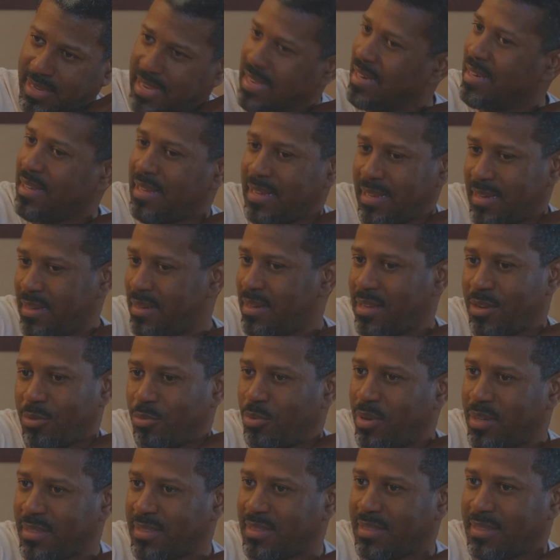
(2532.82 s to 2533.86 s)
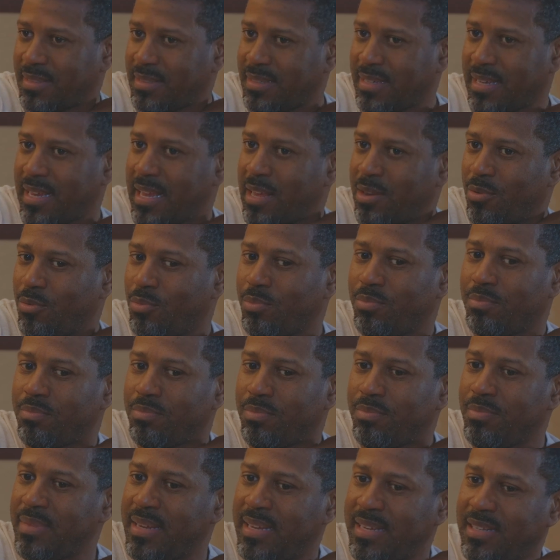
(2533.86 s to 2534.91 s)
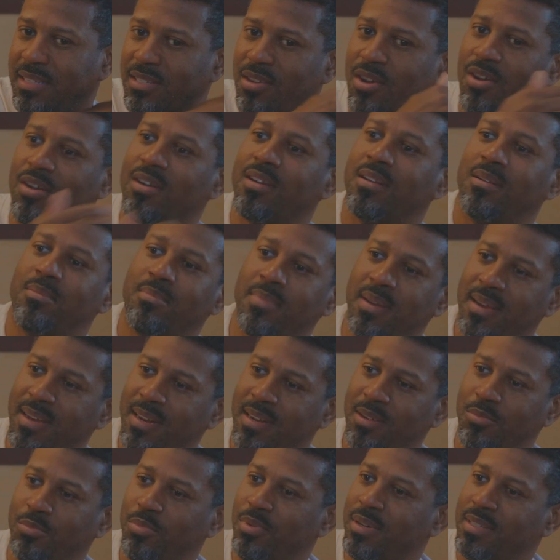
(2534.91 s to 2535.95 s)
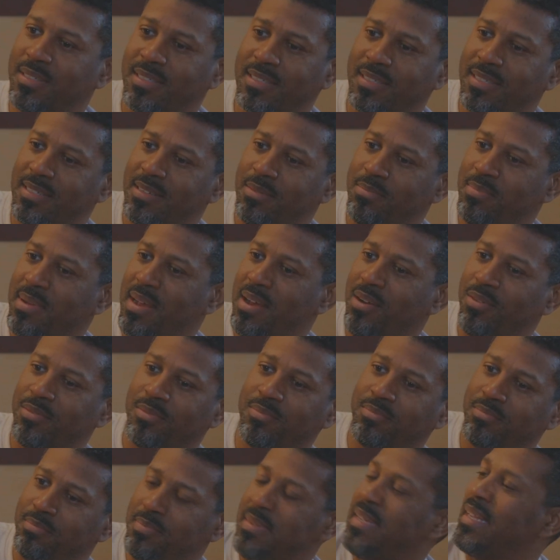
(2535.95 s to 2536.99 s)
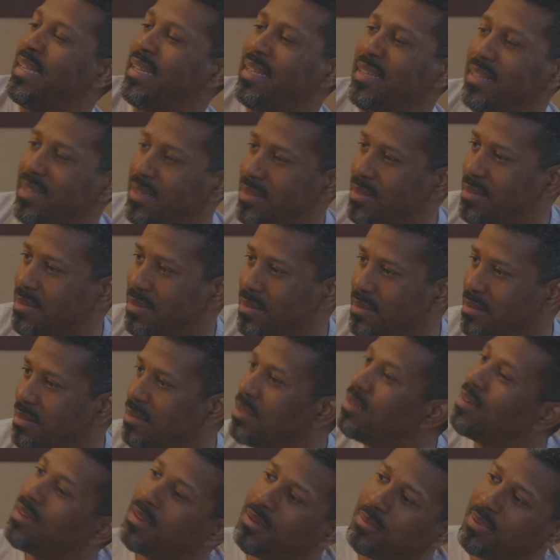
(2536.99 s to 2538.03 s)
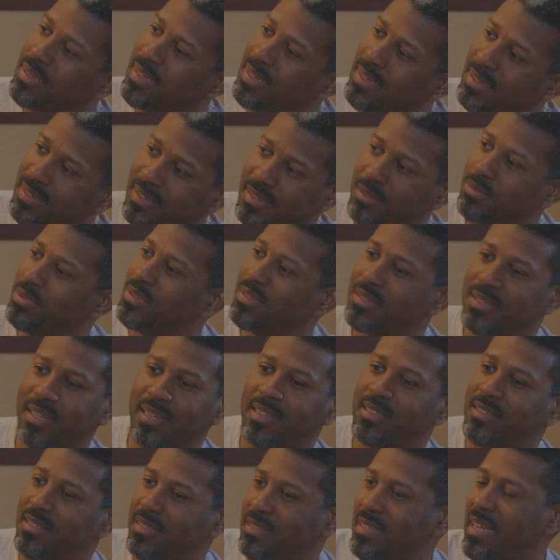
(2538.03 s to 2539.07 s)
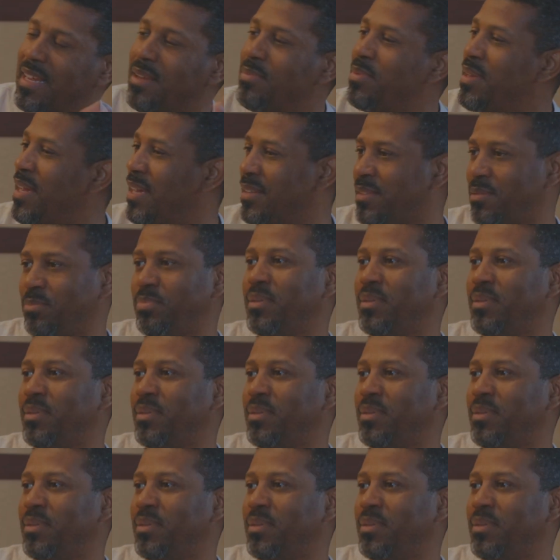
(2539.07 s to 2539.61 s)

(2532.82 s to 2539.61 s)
And it wasn't, and me talking about it wasn't about me. Mm-hmm. You know what I mean? It was like, take me out the